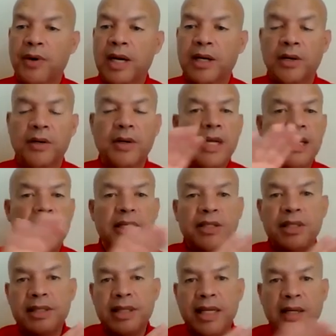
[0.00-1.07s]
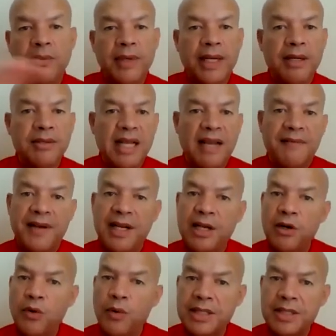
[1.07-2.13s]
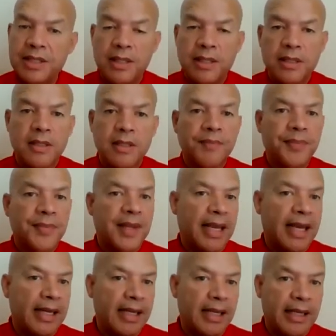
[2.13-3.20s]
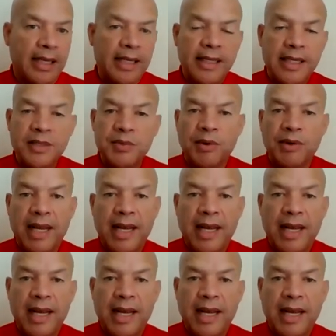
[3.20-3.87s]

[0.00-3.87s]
I go, does anyone else have any questions? Anything you want to